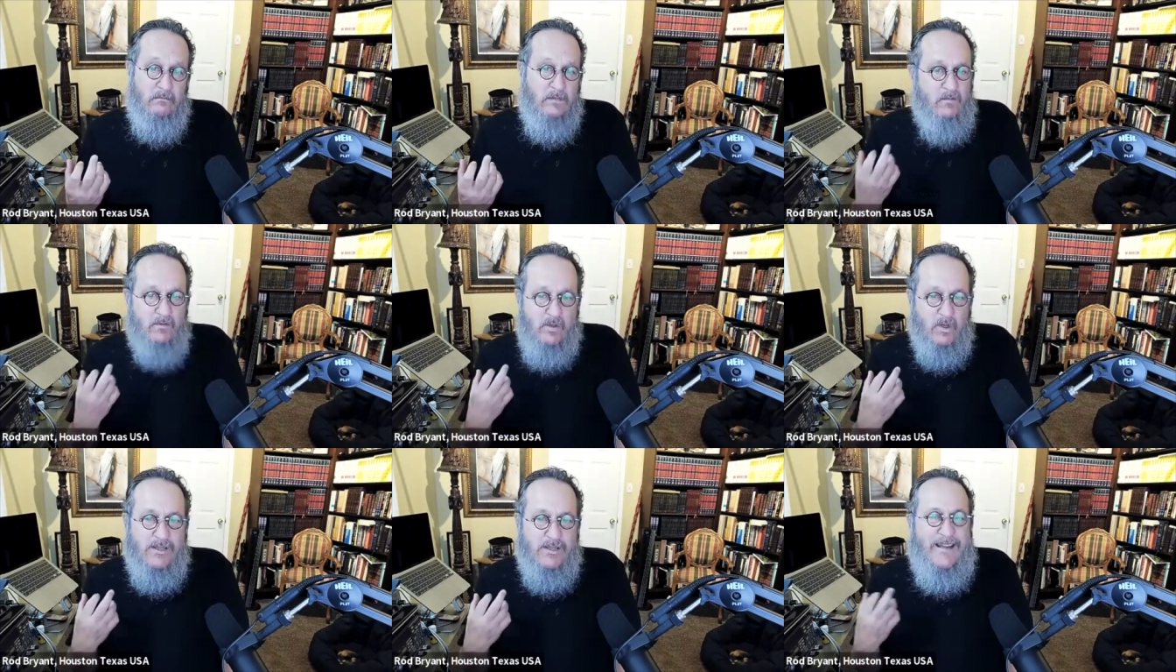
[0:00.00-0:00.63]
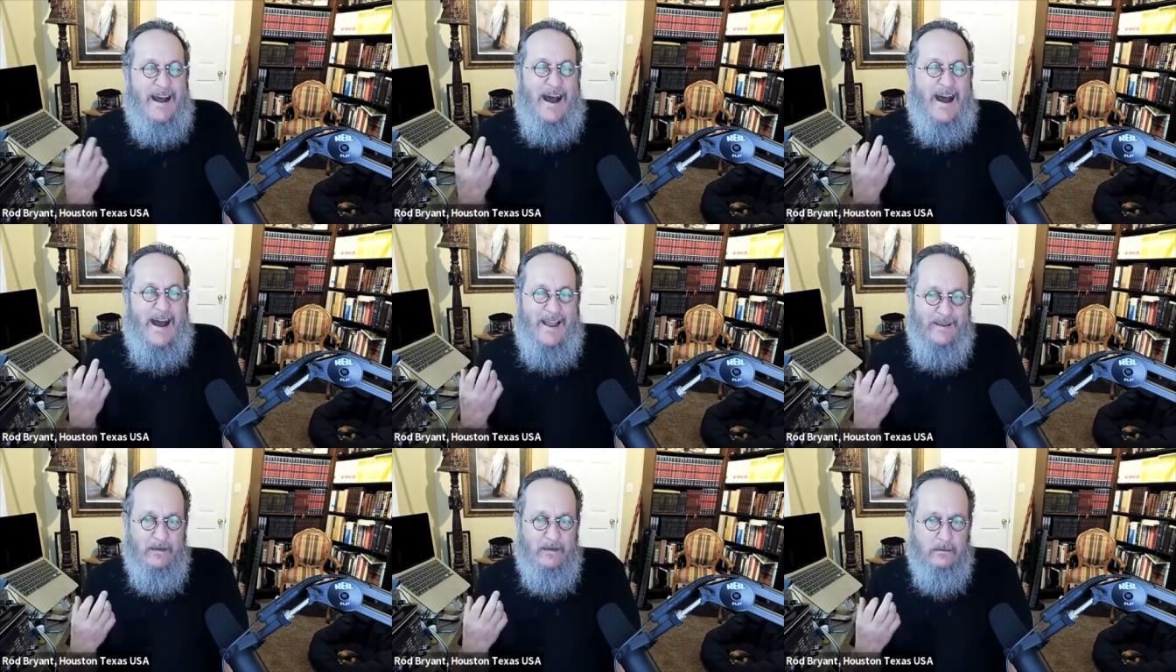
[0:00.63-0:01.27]
He was going to
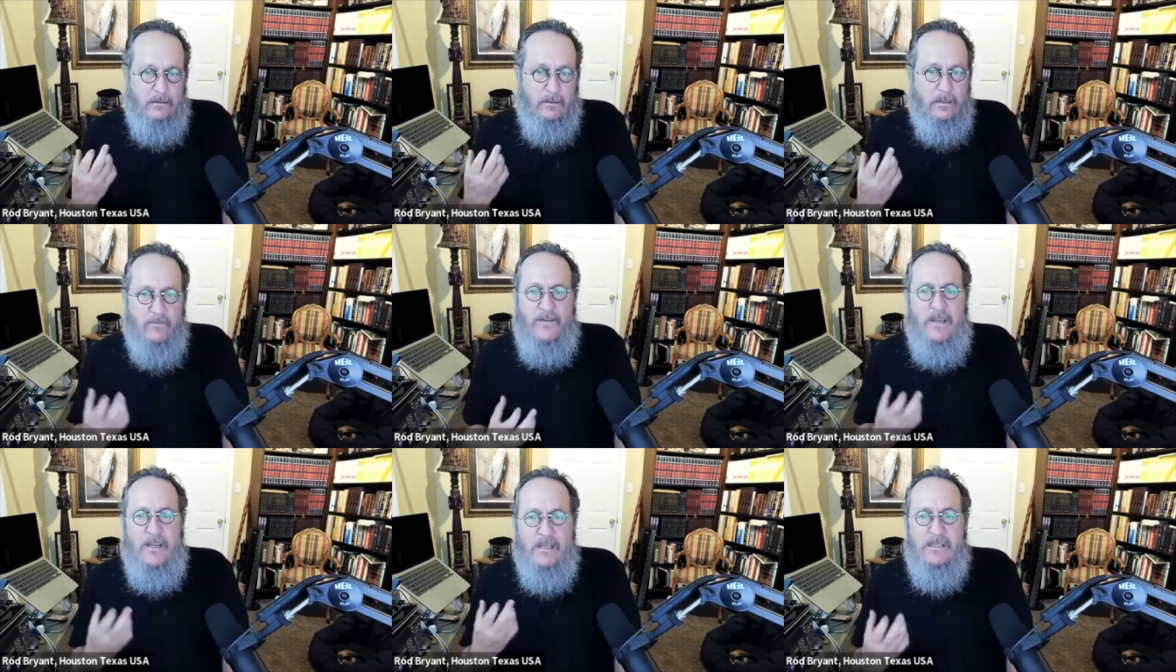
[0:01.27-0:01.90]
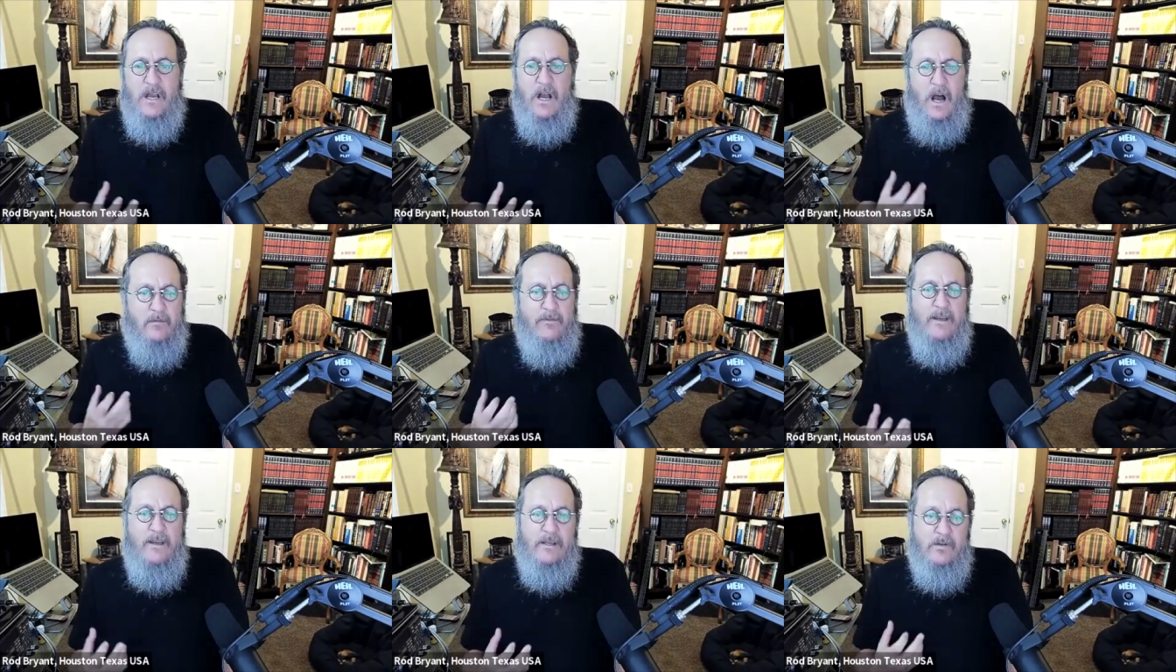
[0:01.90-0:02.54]
die. If
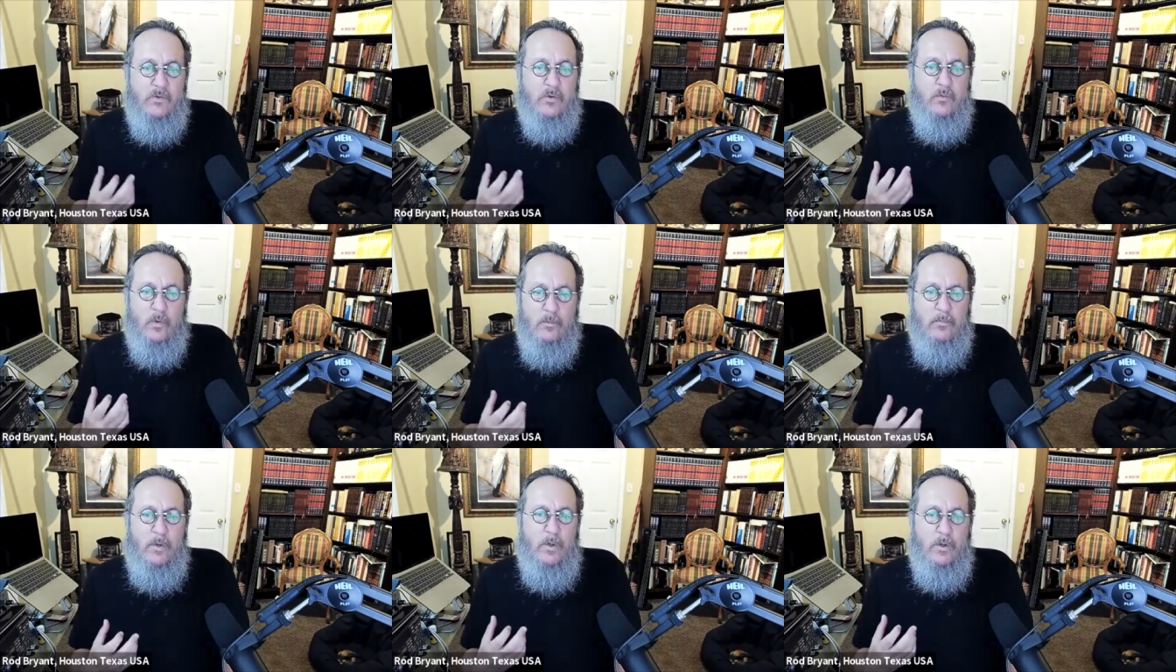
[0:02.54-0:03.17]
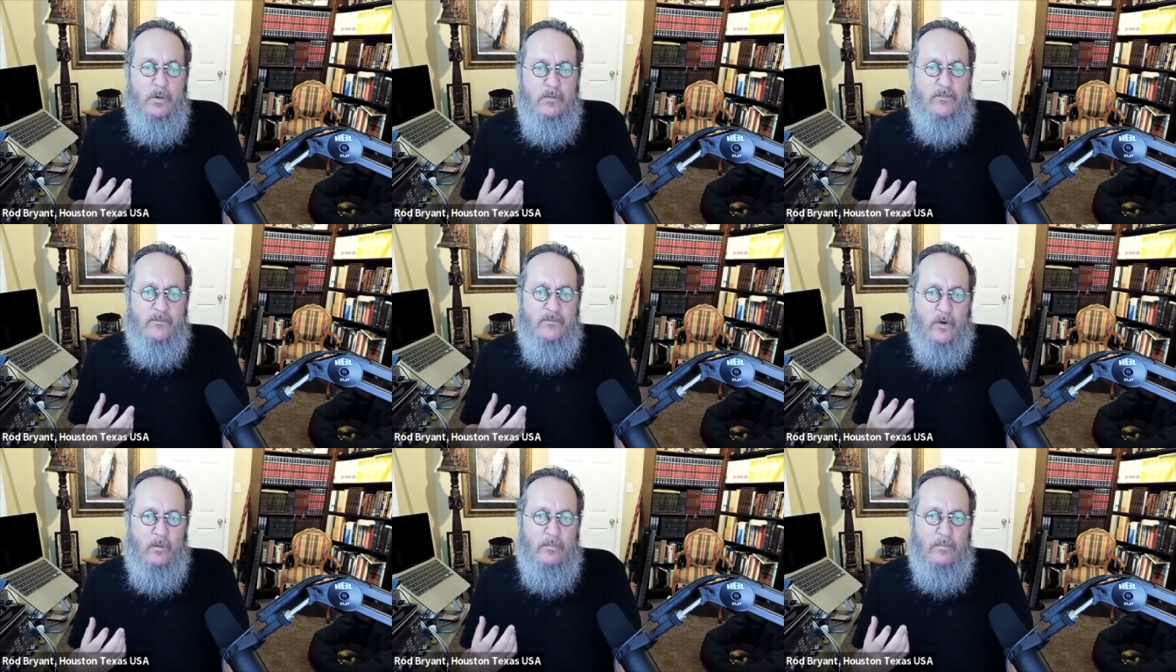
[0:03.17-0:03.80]
Esau is removed
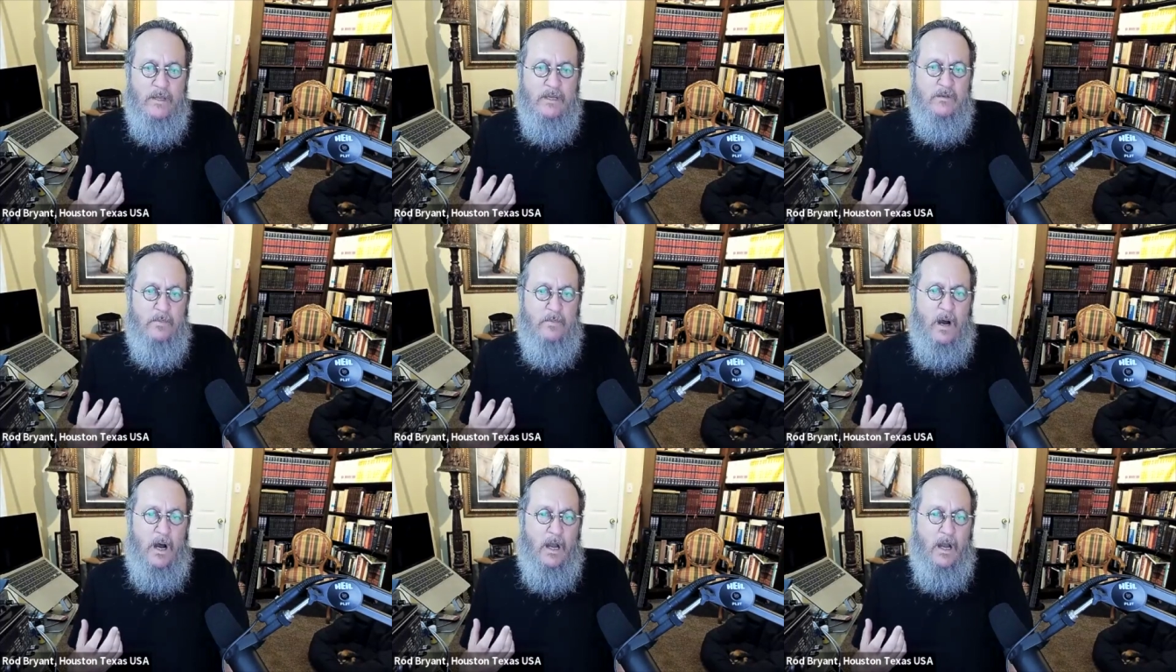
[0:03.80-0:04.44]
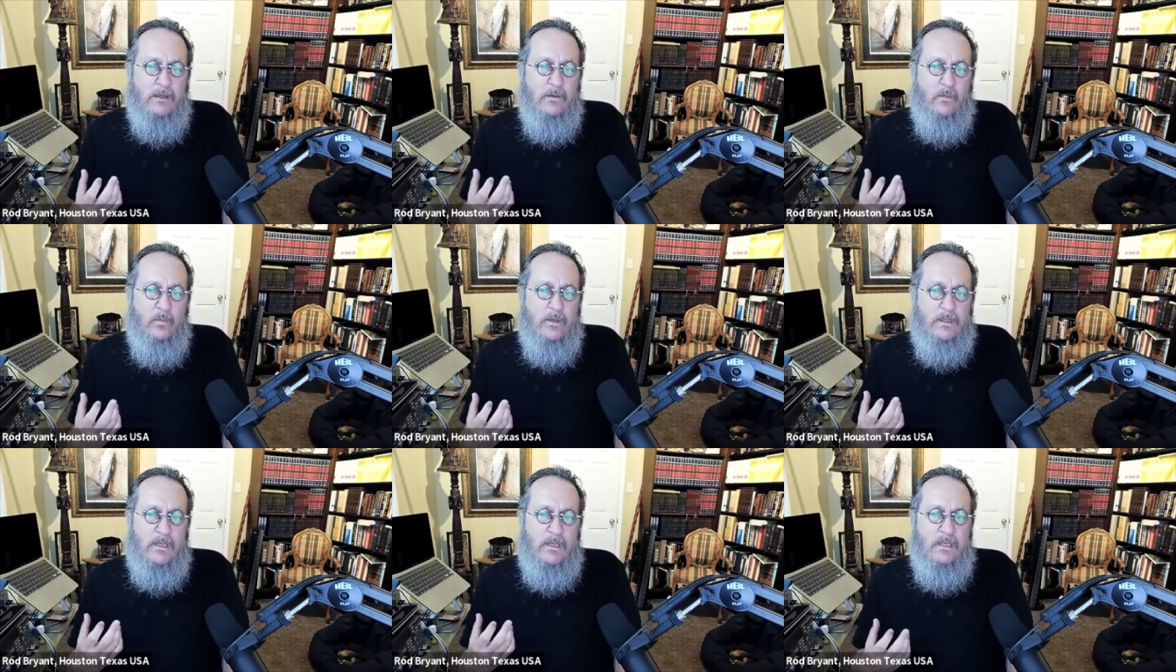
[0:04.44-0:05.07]
from his bond
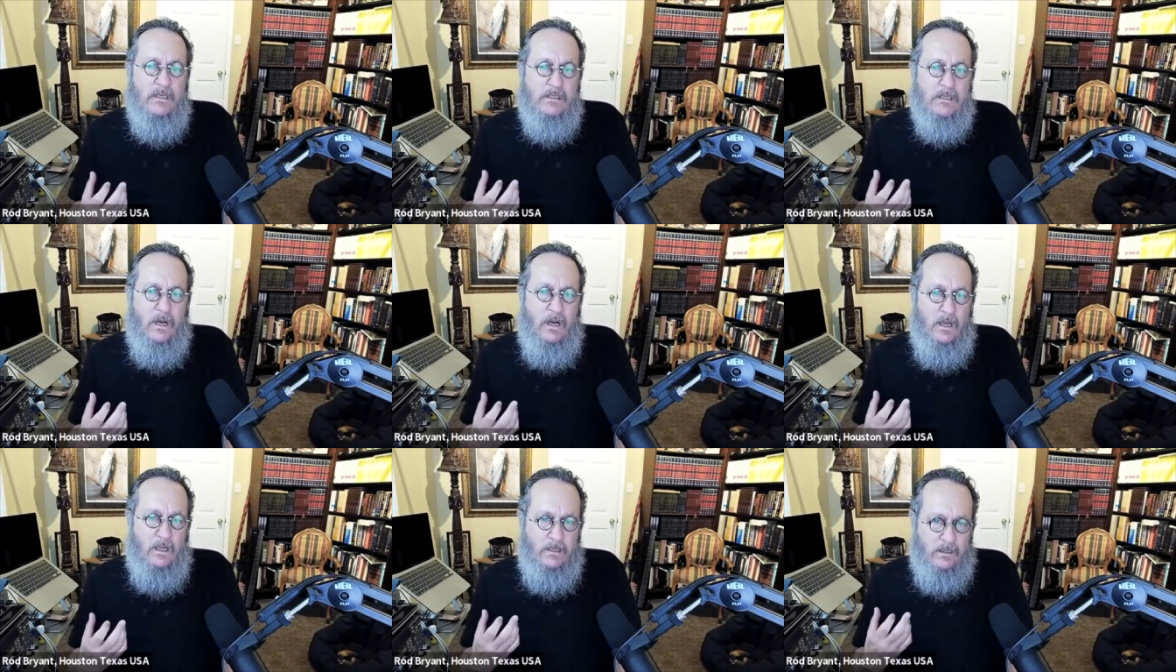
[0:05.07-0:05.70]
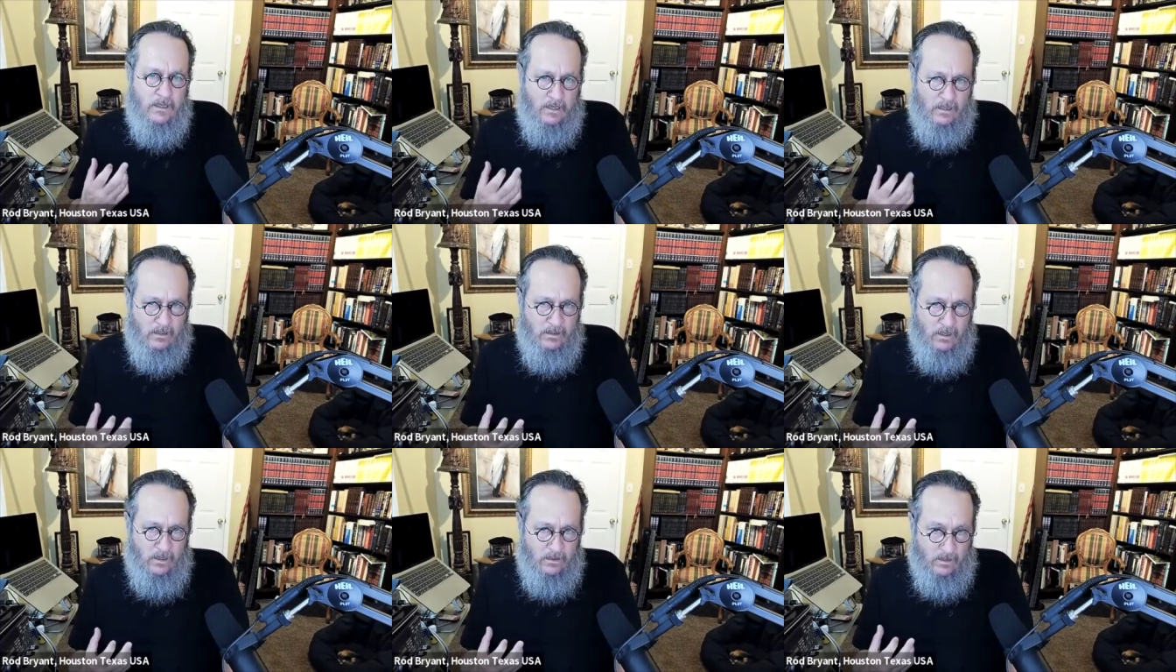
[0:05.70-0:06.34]
with es- uh, ya-
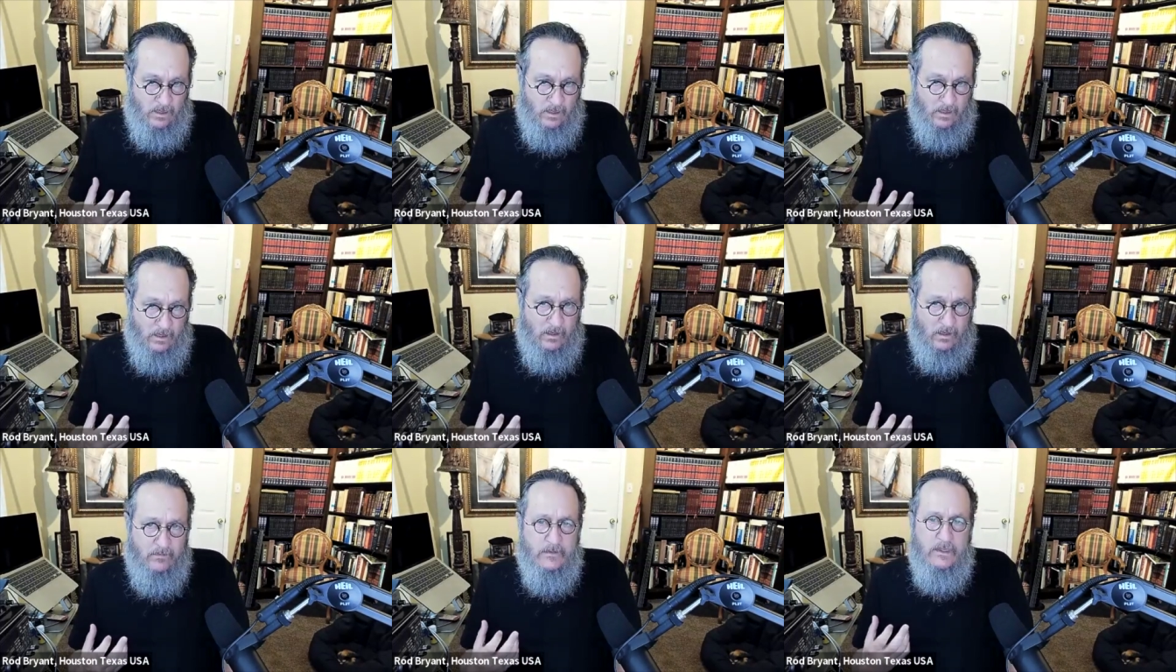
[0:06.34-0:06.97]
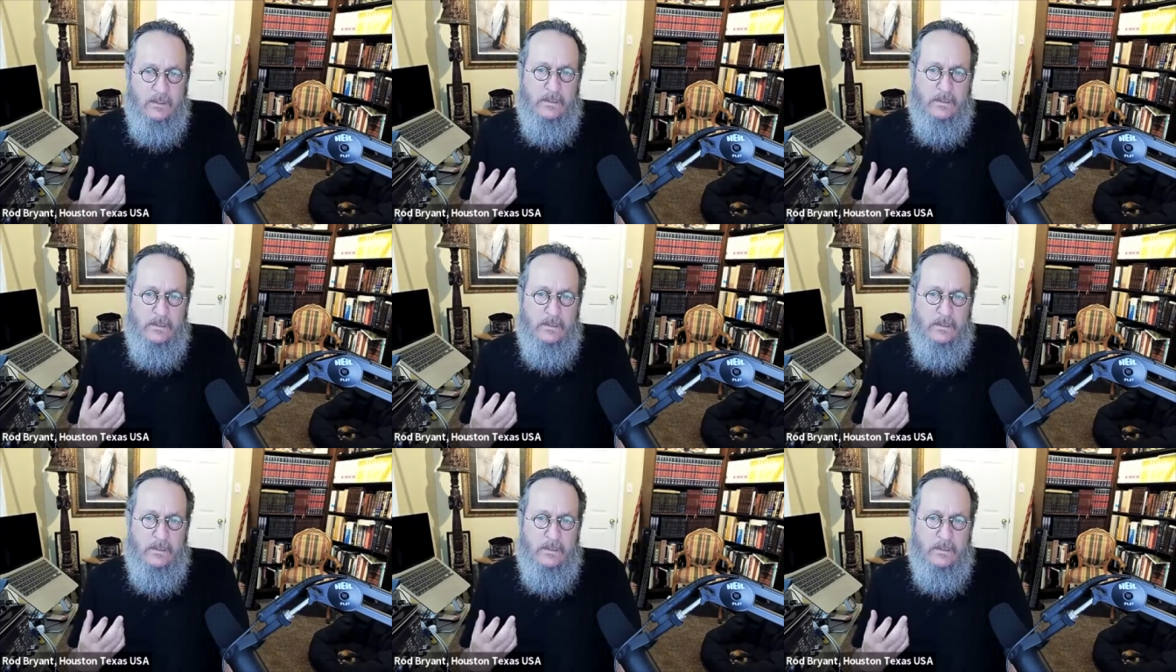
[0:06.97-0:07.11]
ya- Yaakov,